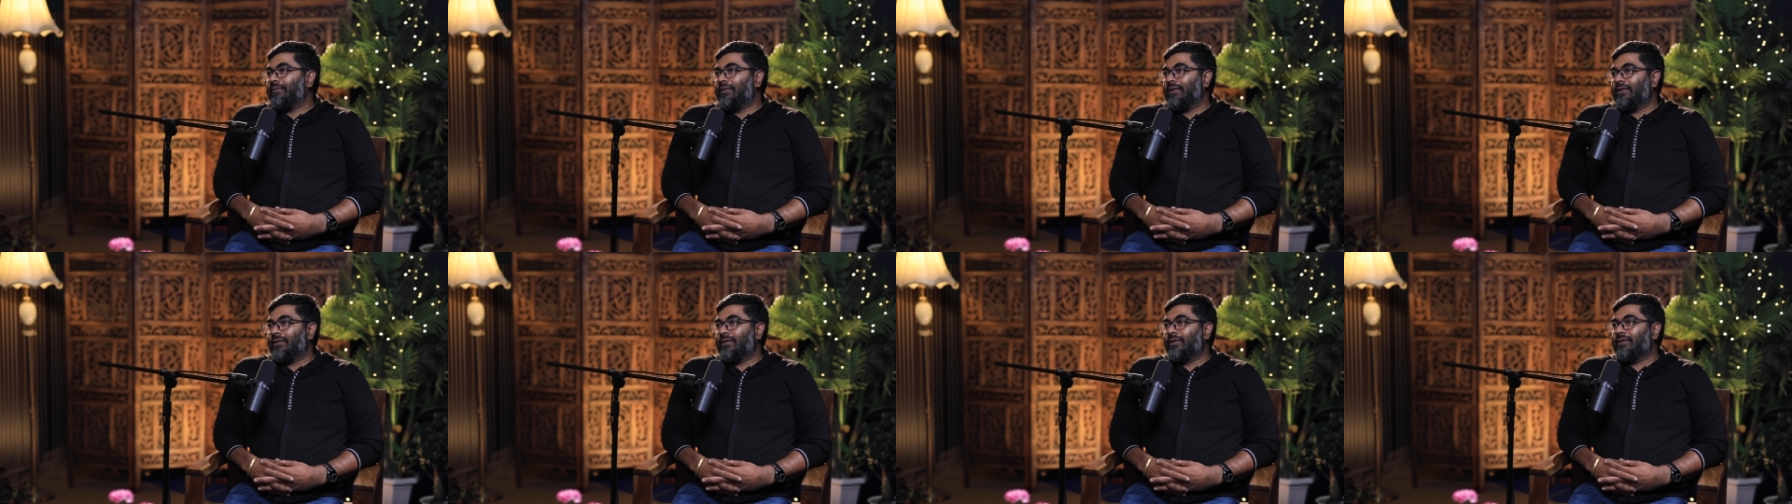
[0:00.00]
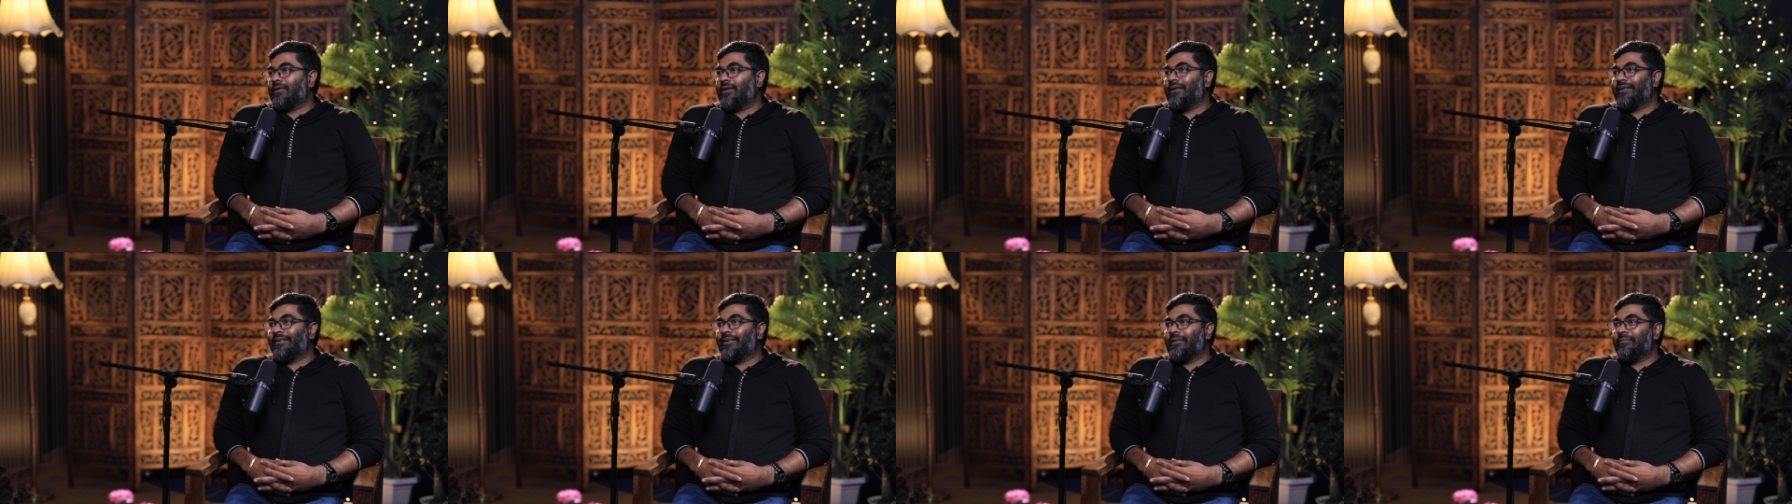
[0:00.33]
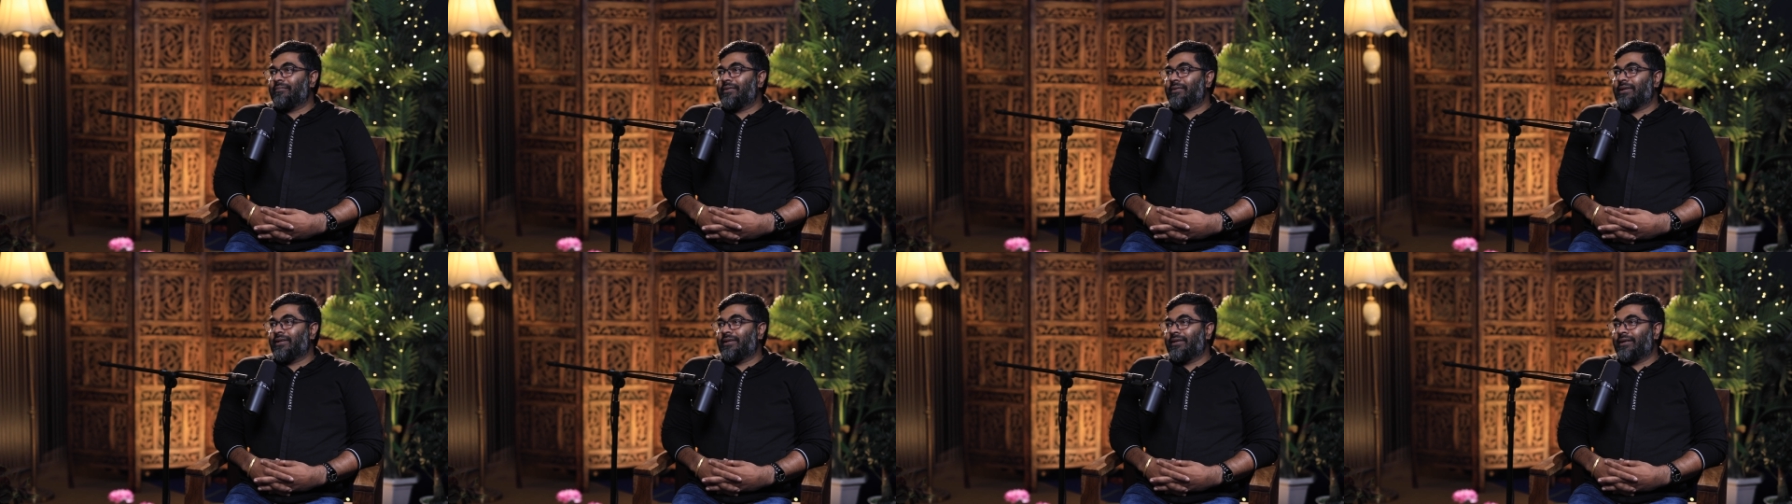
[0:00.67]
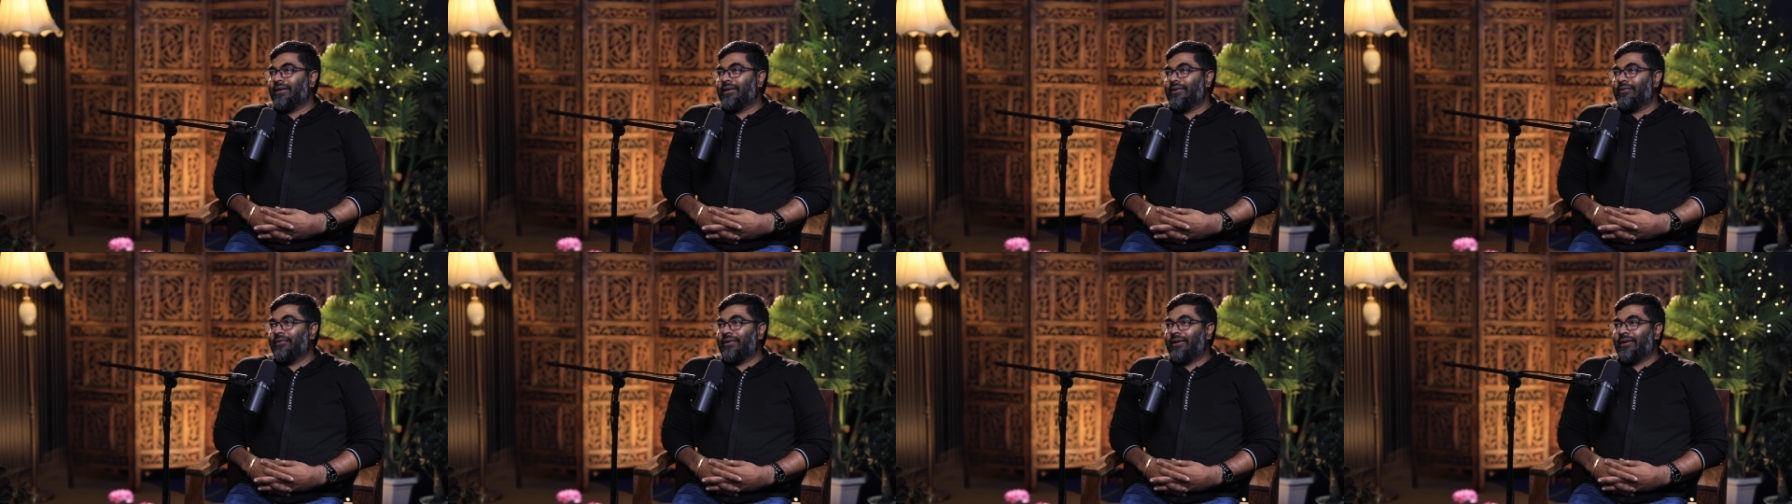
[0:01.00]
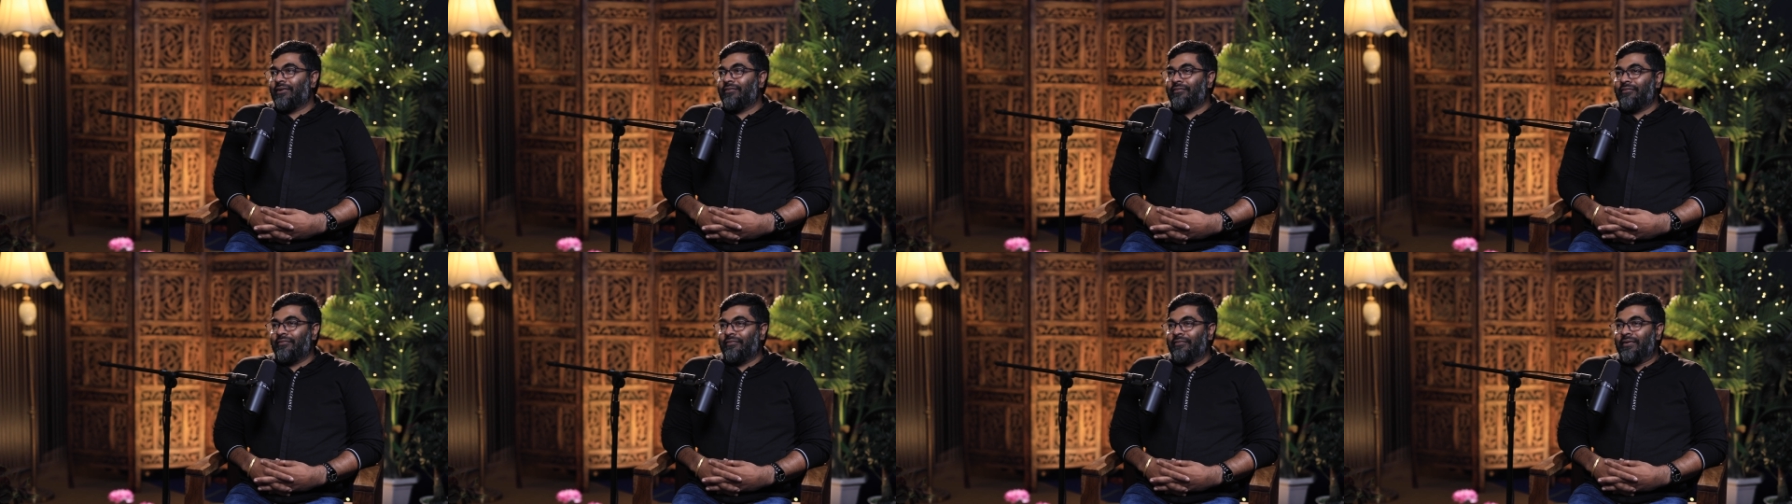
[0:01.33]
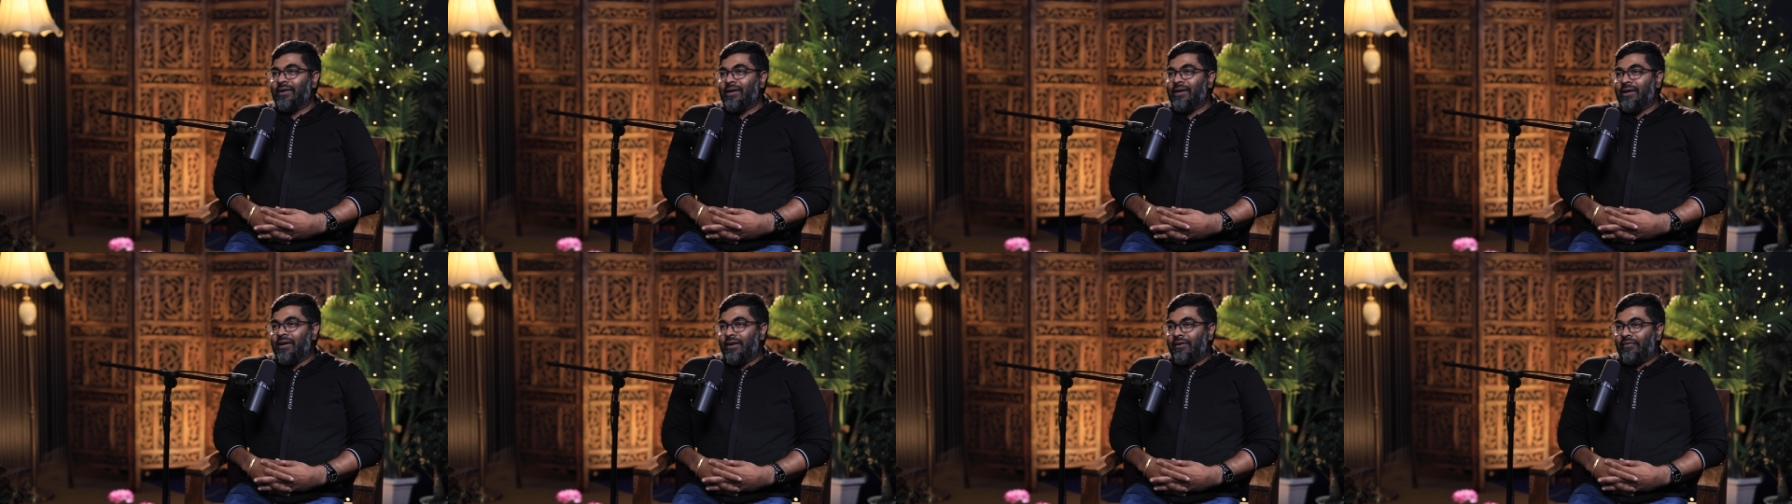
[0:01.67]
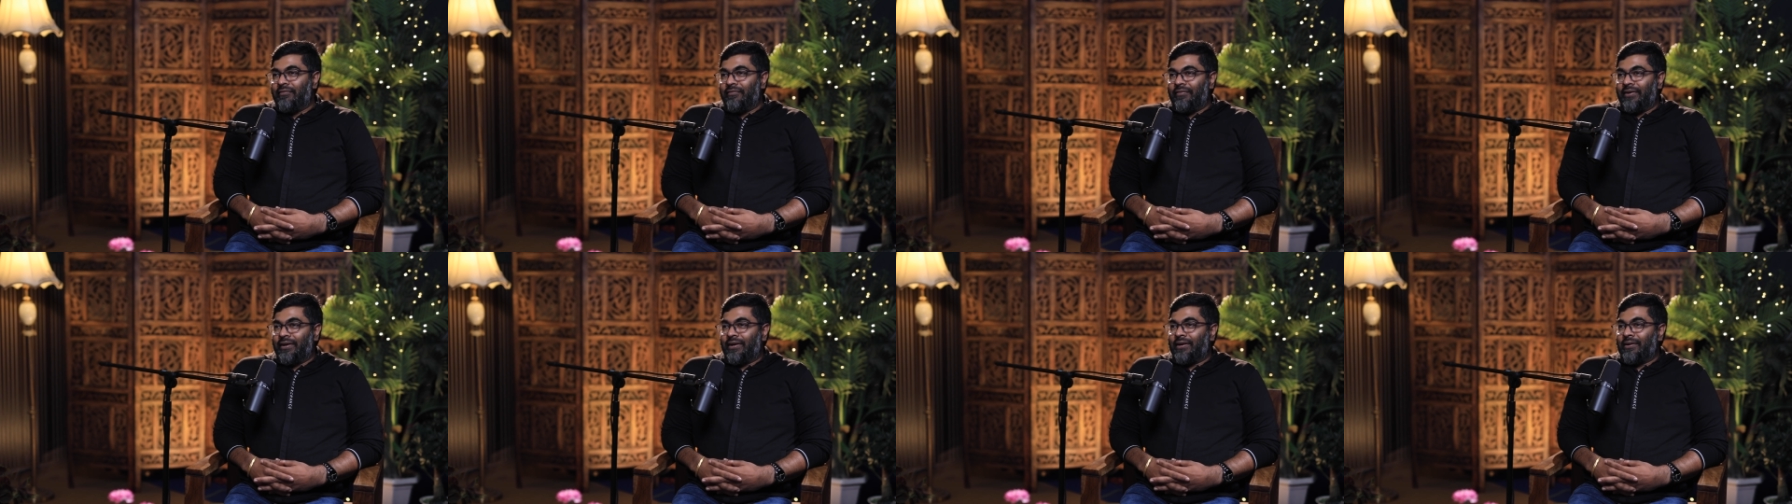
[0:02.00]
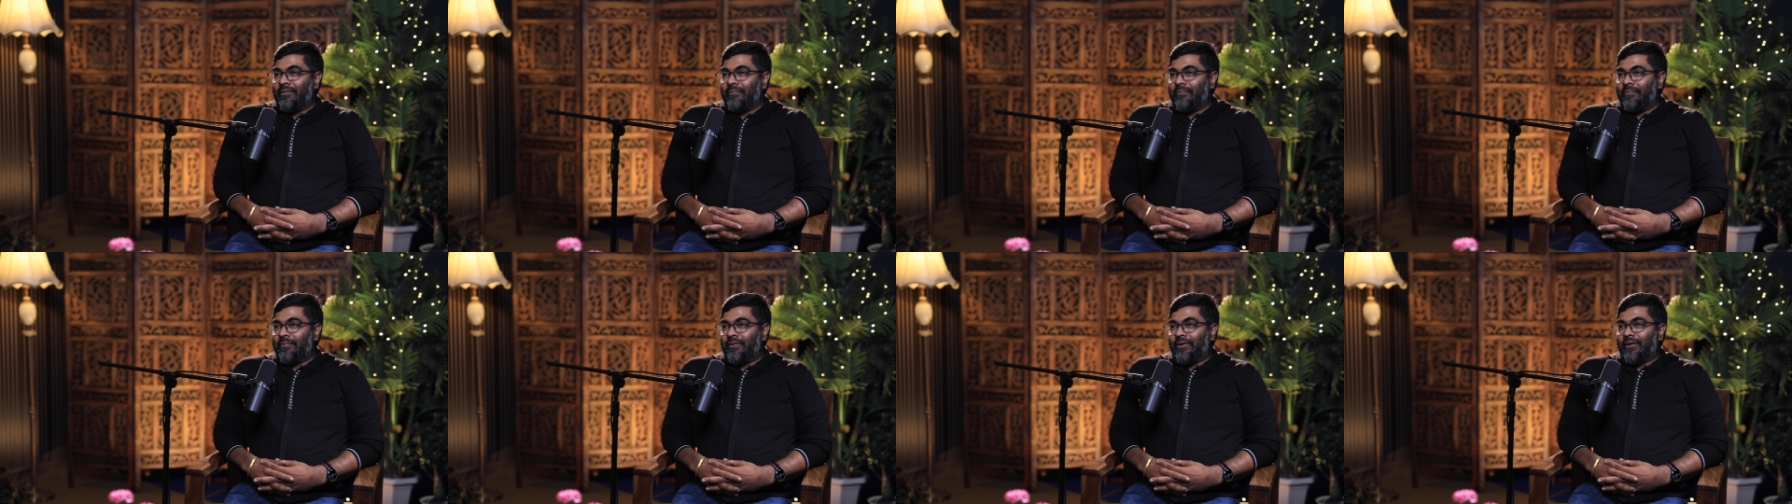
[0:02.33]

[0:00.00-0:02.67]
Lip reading: This is not something that you can wake up